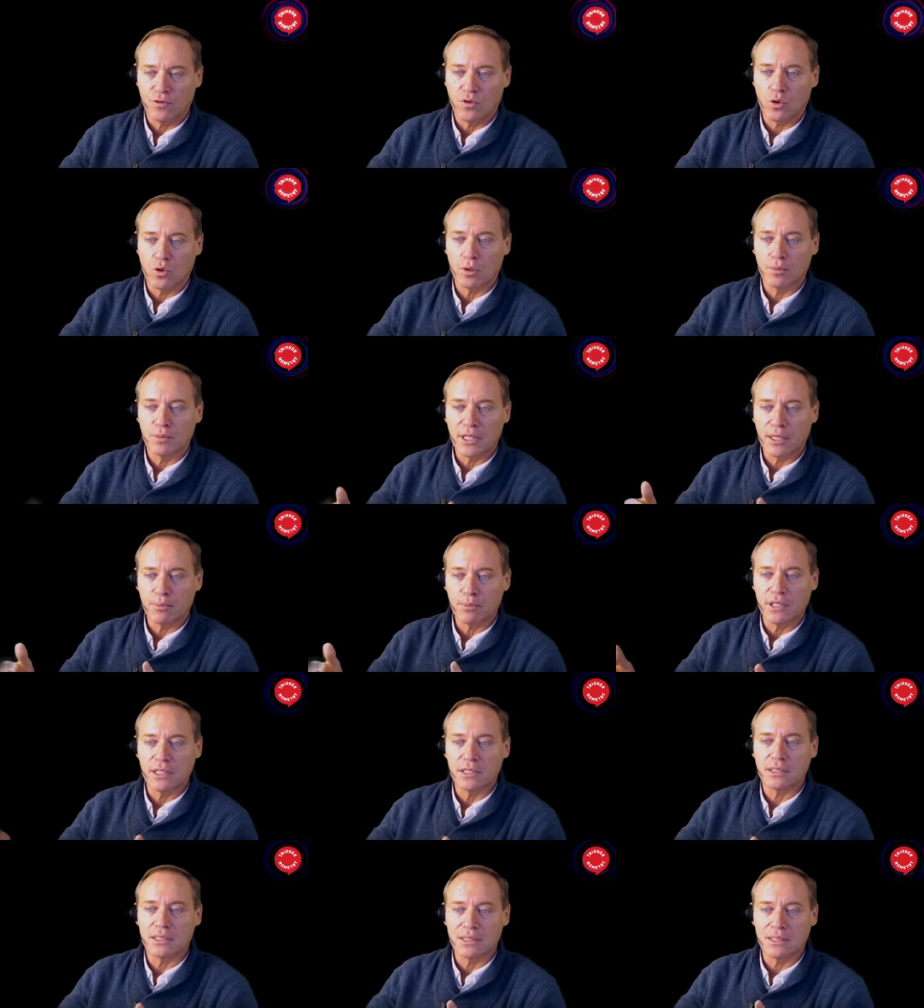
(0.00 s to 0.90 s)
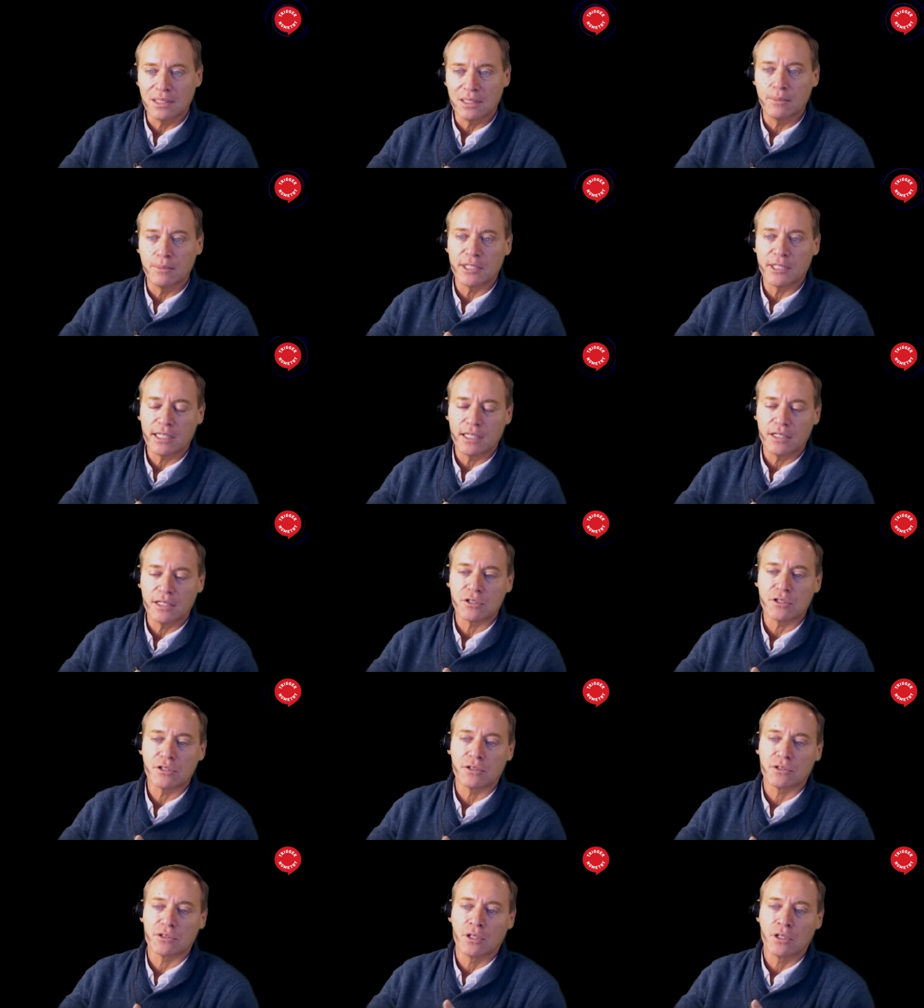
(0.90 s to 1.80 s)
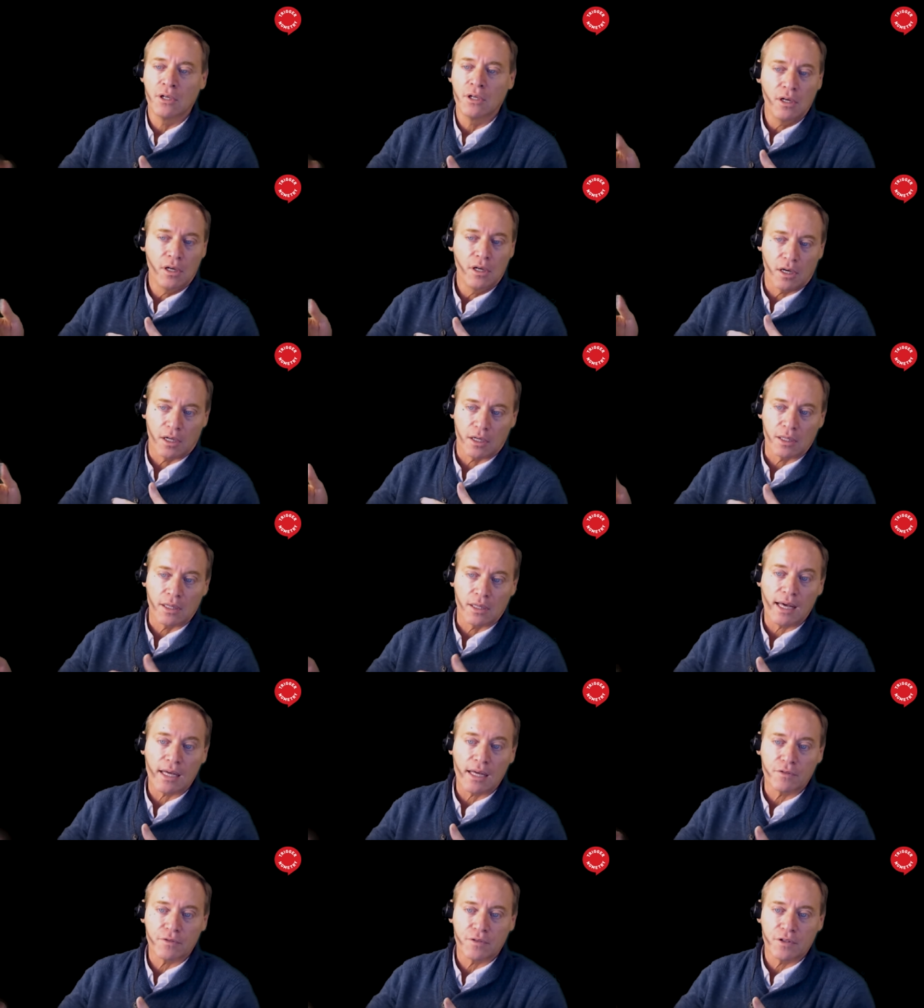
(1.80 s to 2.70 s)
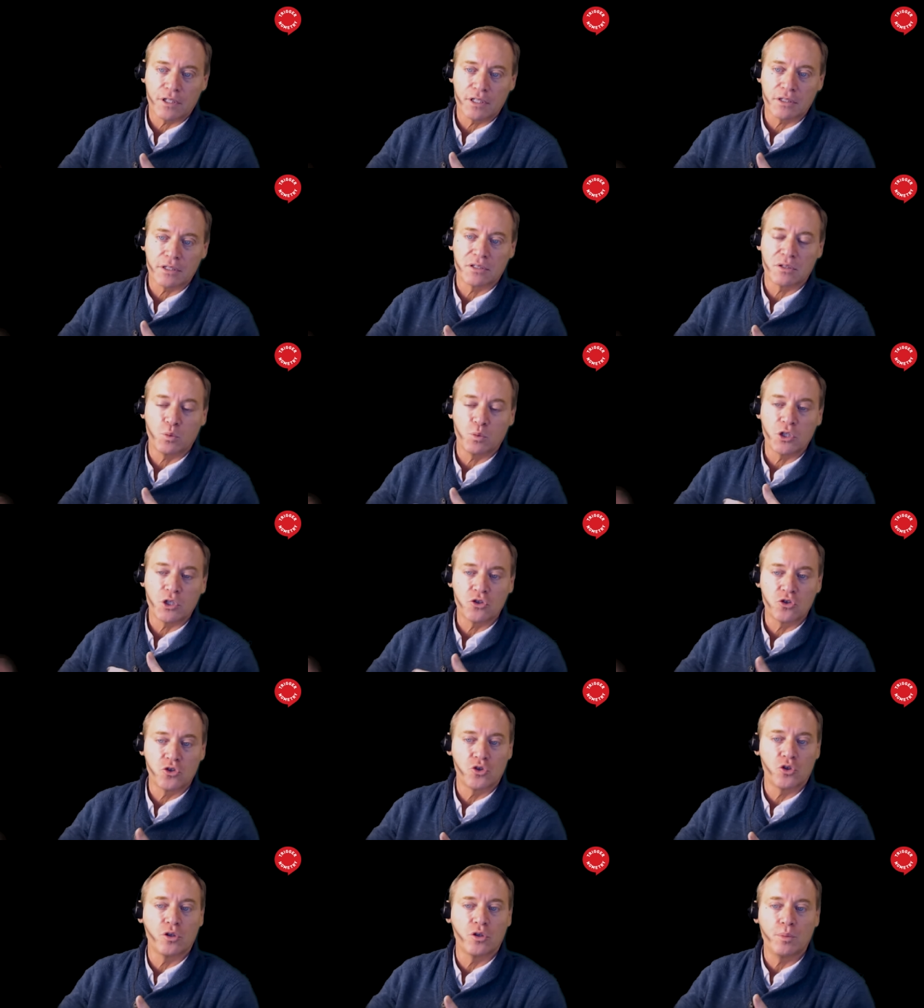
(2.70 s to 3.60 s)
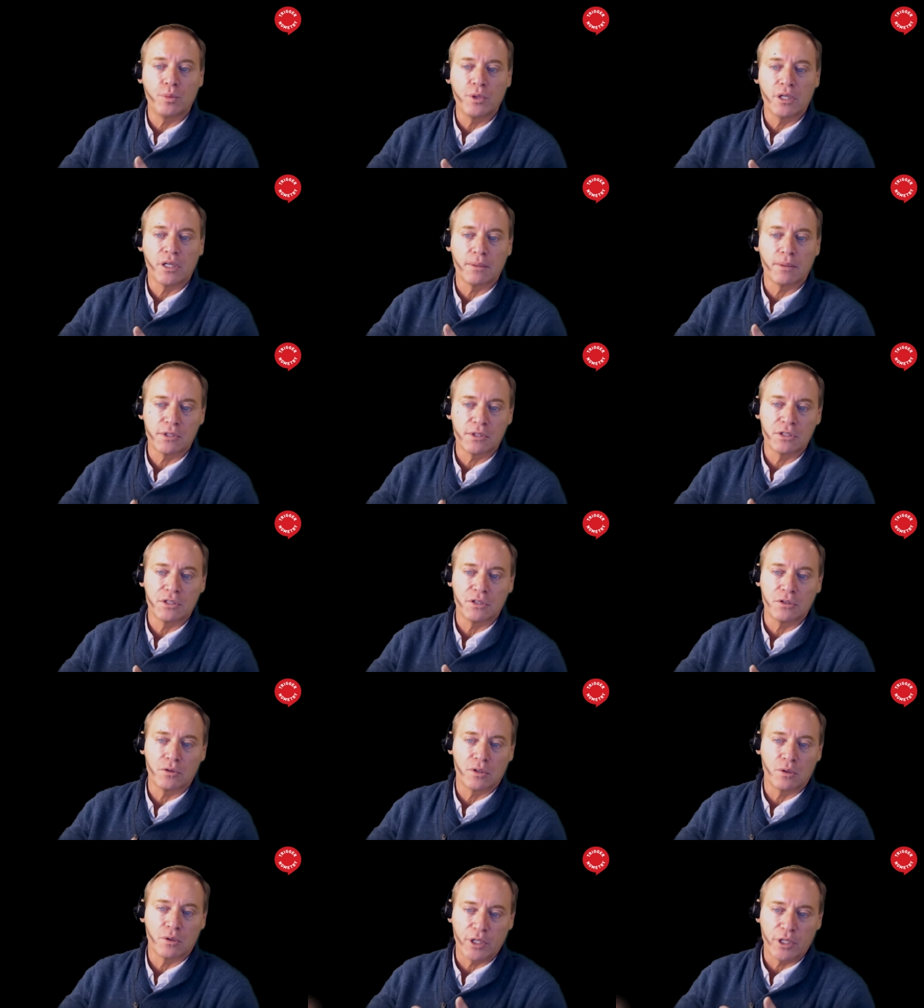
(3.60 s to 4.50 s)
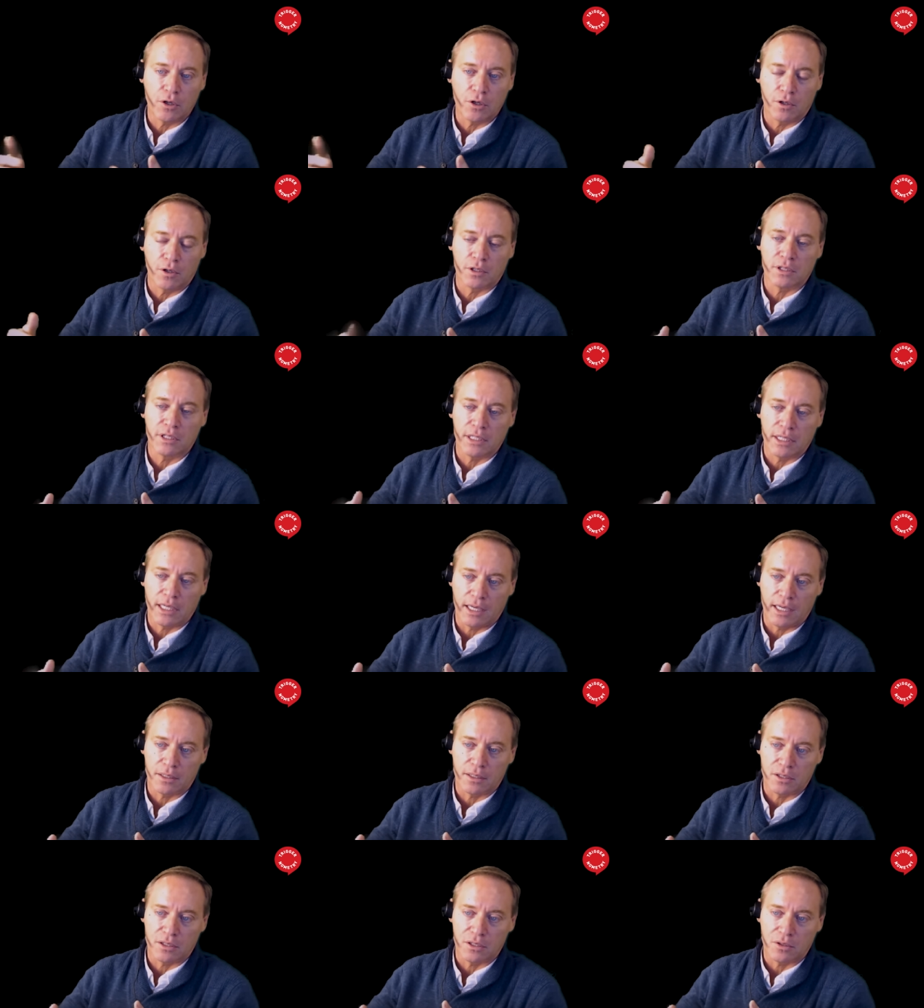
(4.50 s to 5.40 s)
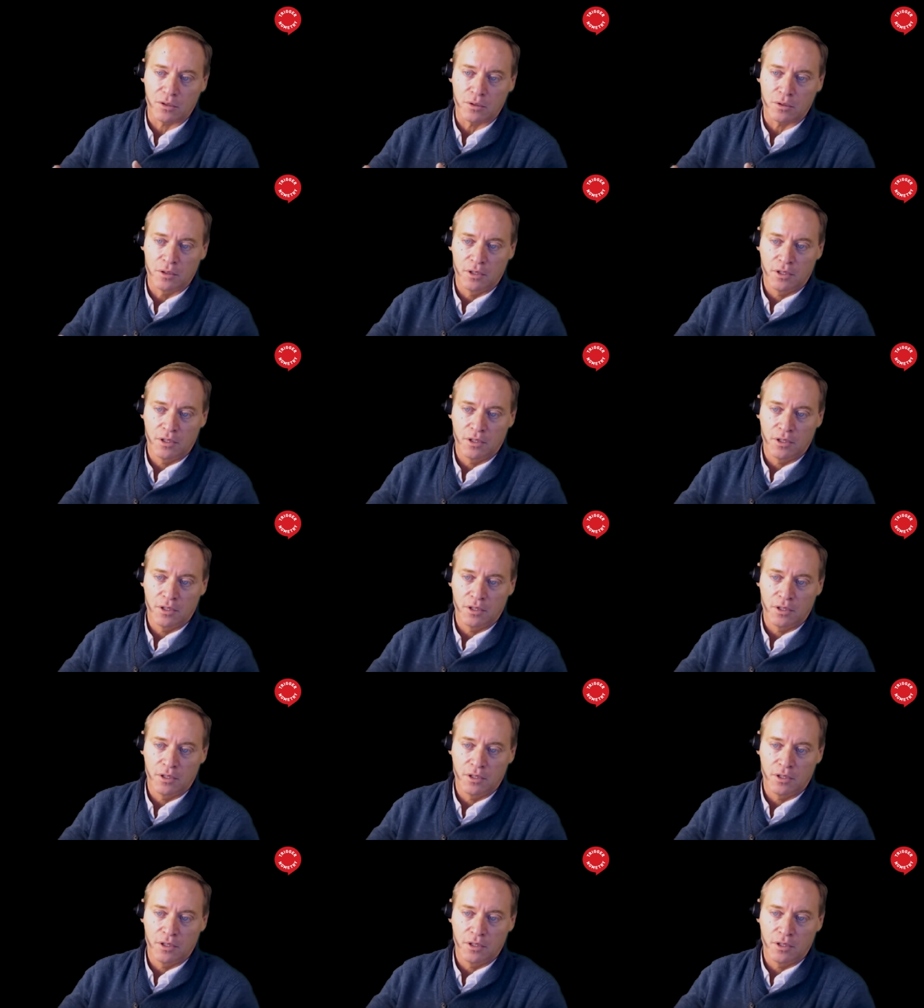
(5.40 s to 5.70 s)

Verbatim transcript: form. That places limitations on a lot of things that we should be able to do that we currently can't do.